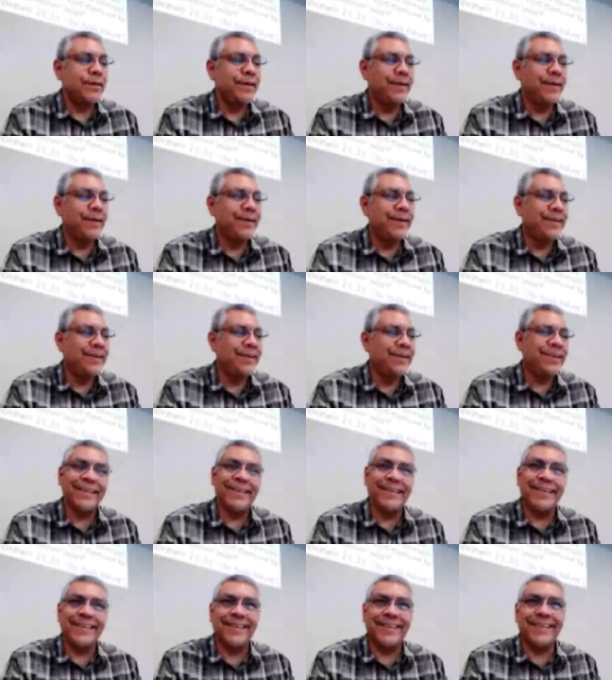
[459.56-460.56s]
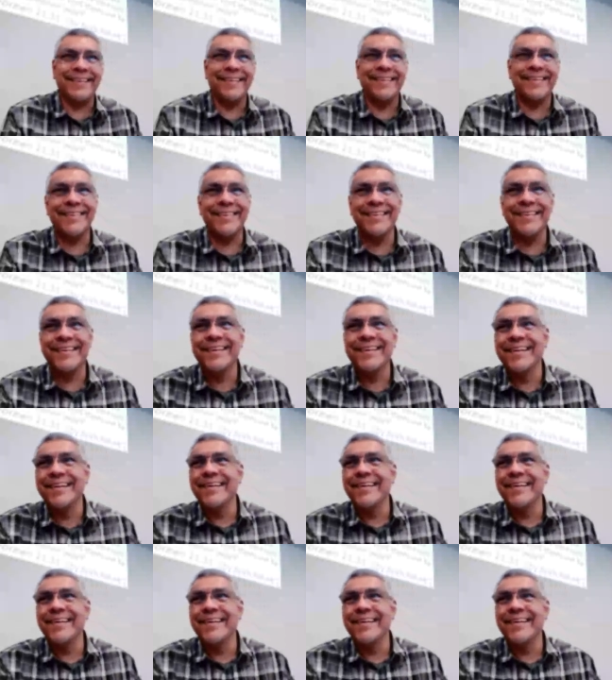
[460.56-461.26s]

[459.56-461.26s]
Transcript: Nothing is said.